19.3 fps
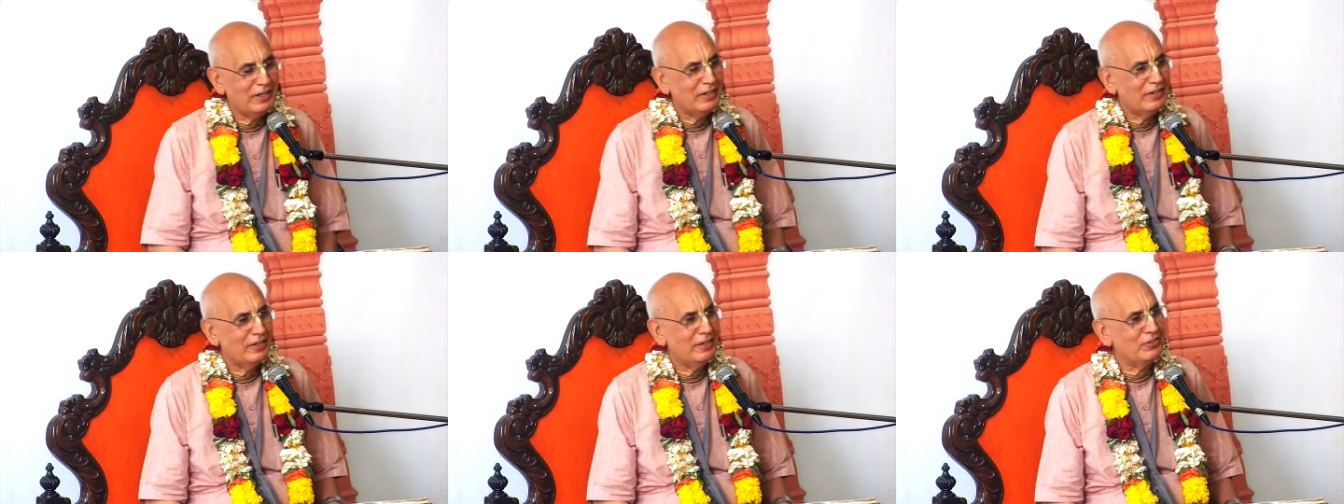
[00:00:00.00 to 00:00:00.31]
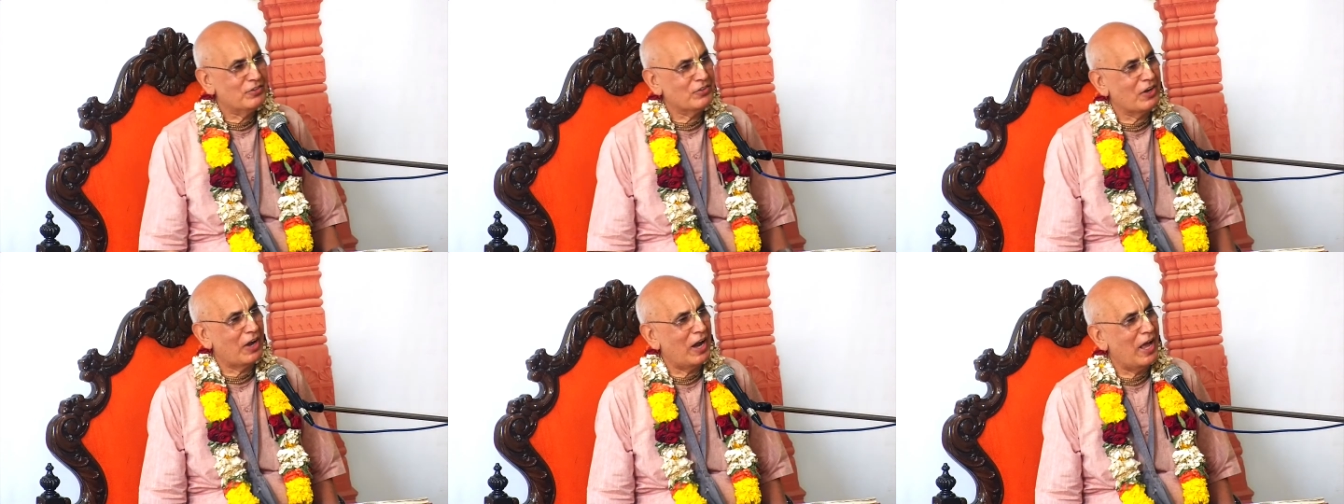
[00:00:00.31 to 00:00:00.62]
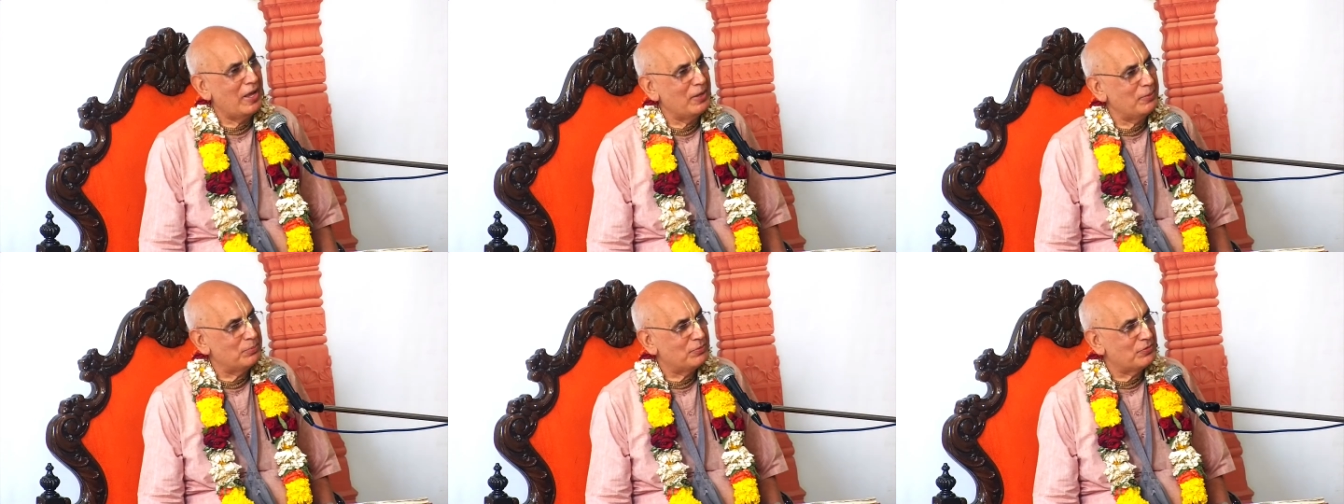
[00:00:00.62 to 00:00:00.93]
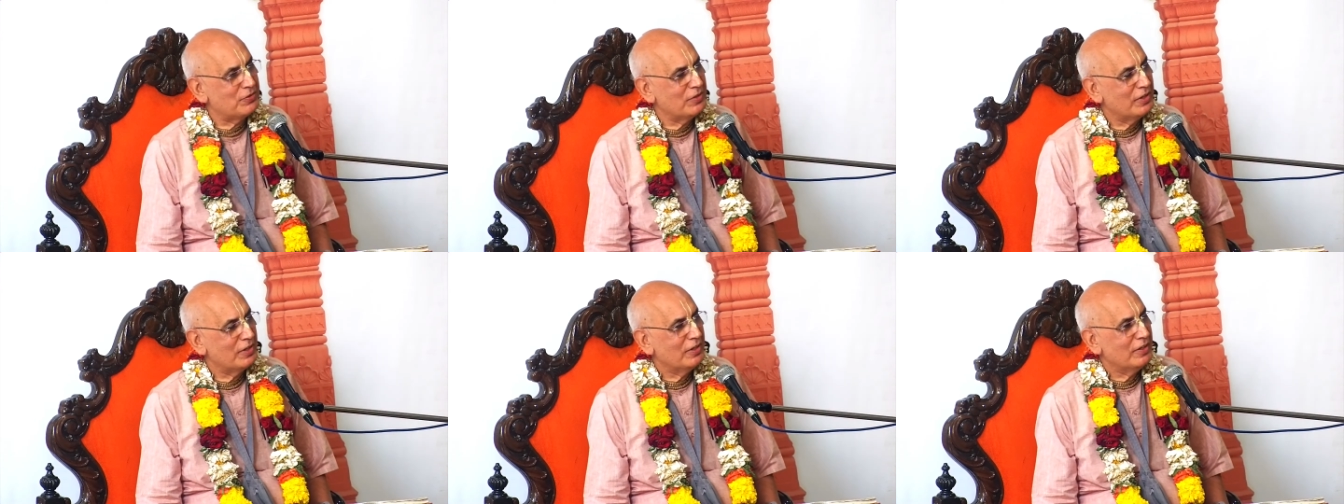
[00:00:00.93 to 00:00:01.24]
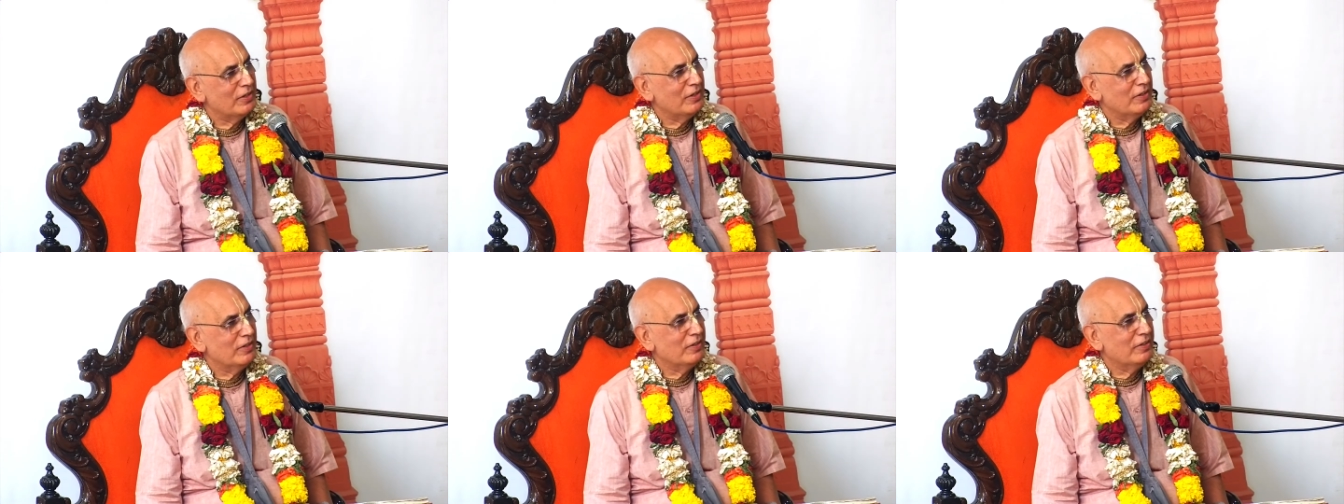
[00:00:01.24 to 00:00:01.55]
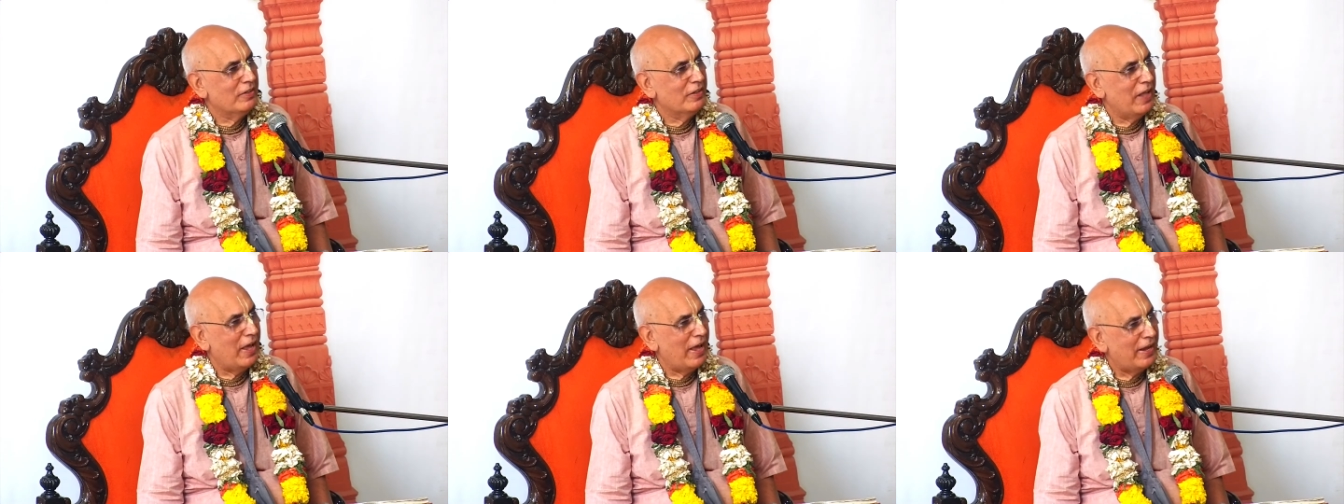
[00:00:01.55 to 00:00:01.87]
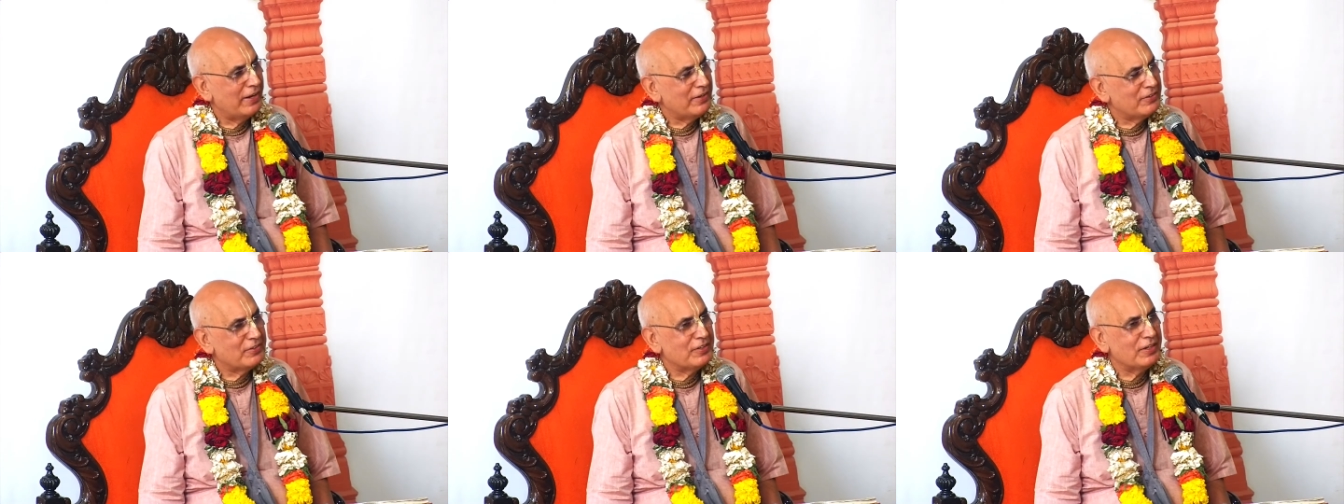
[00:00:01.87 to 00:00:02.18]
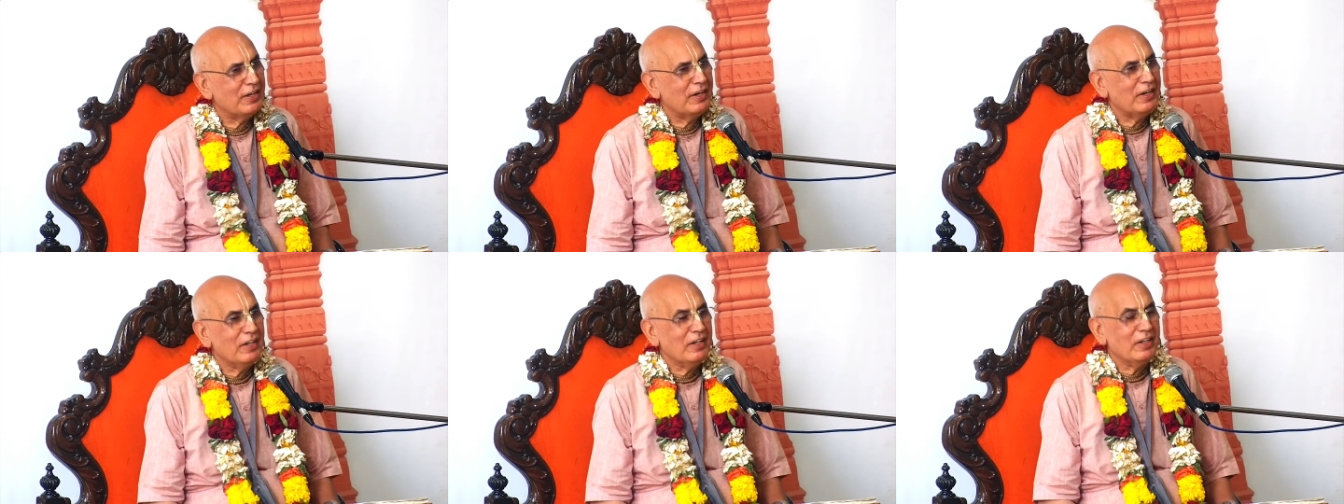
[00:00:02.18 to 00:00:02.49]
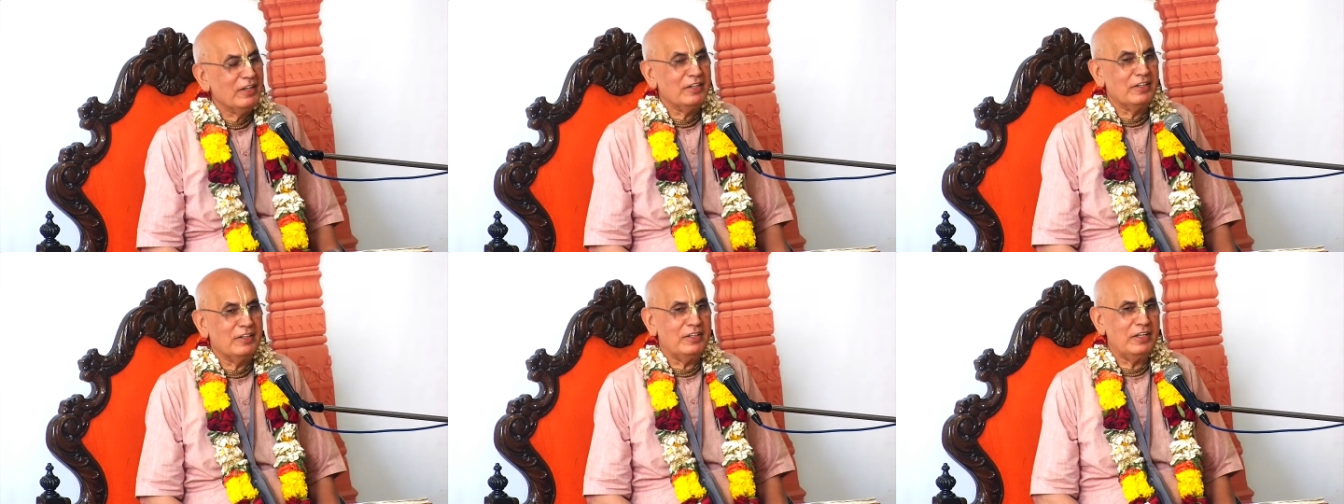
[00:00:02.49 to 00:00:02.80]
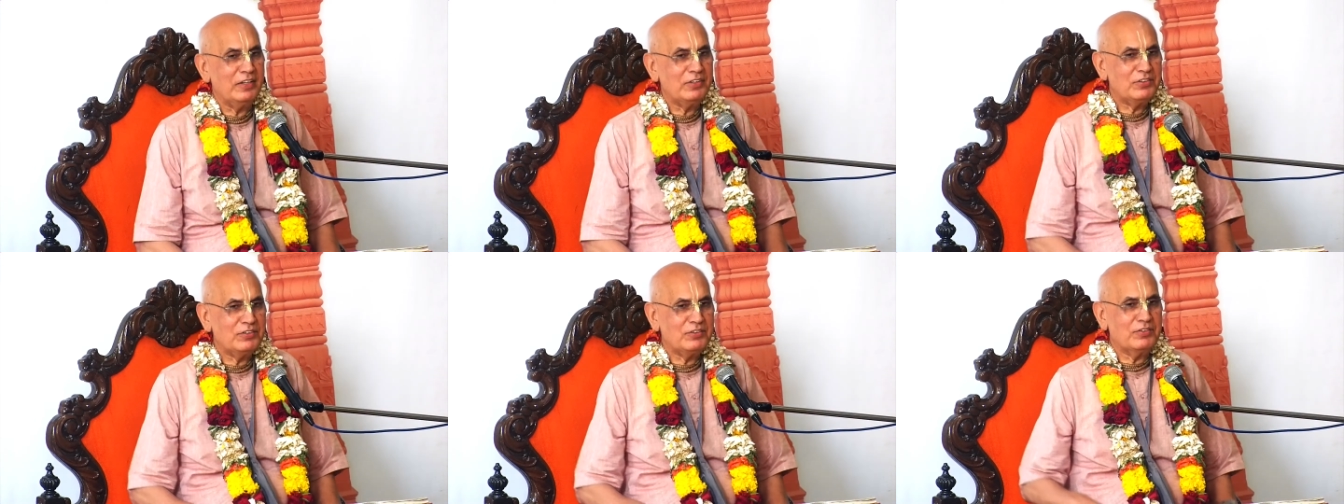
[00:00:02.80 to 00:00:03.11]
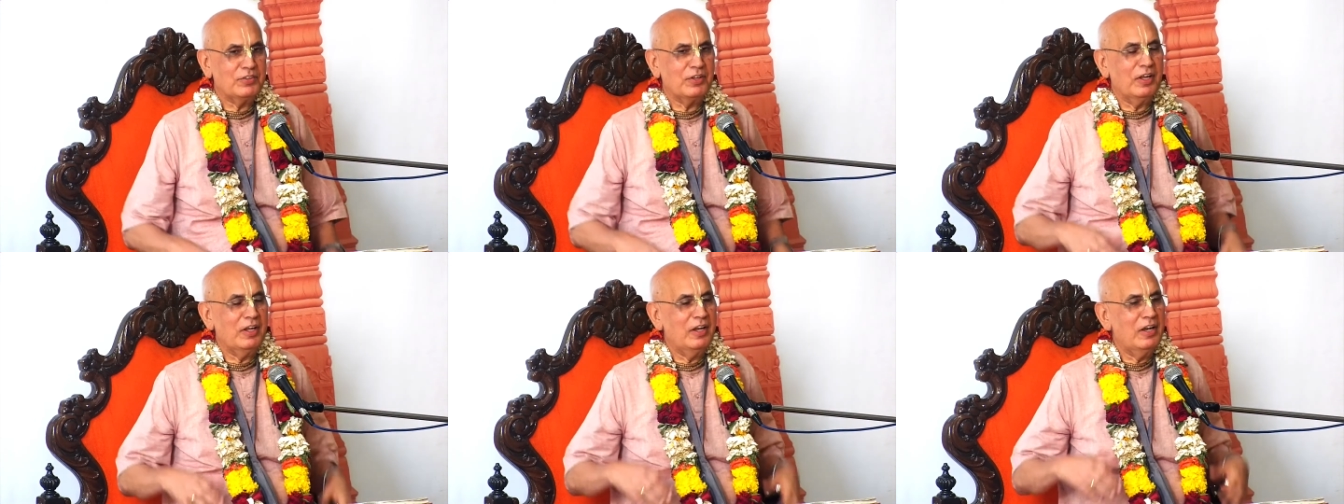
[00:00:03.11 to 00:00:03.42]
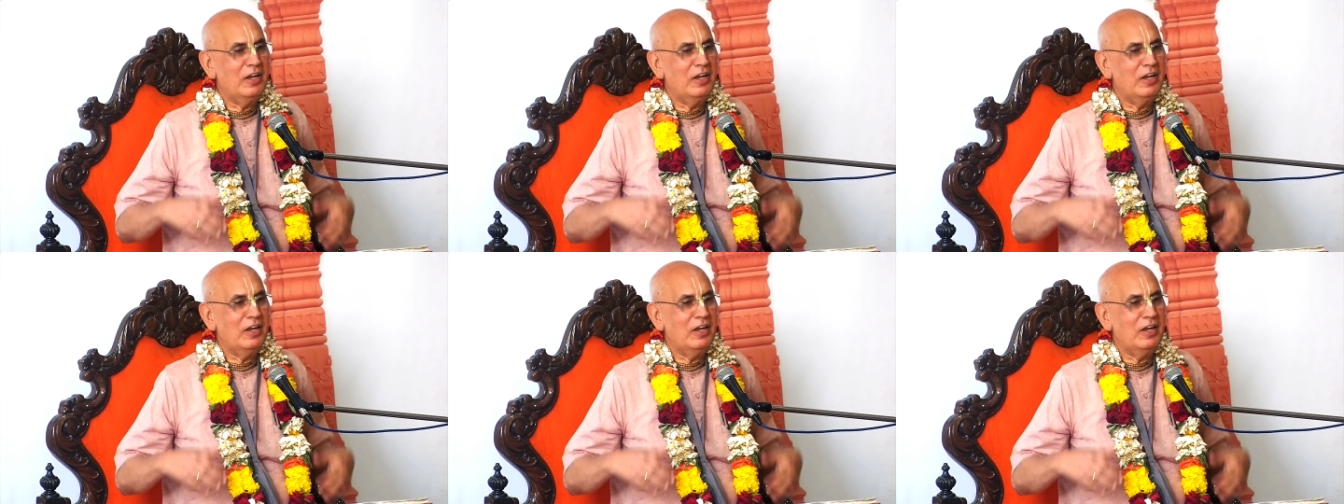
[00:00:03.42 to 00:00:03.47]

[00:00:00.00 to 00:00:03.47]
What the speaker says: describes that this